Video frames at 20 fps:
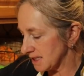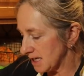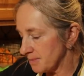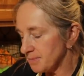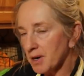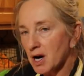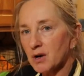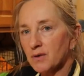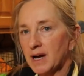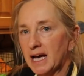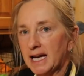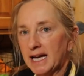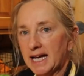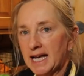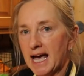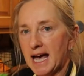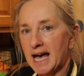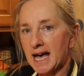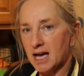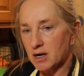up already
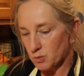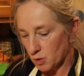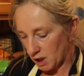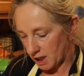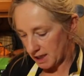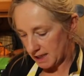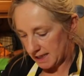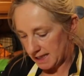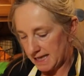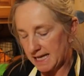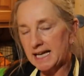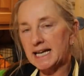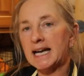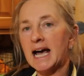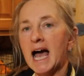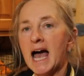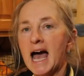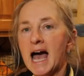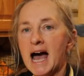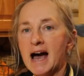and we're going to need a
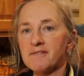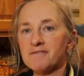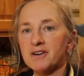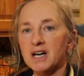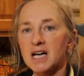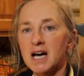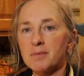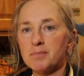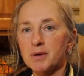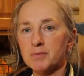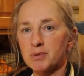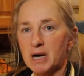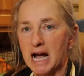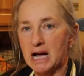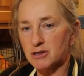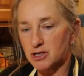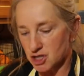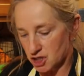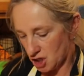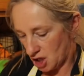half a cup of
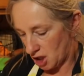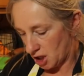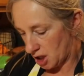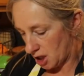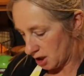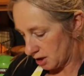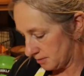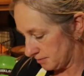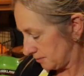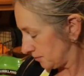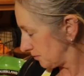brown sugar.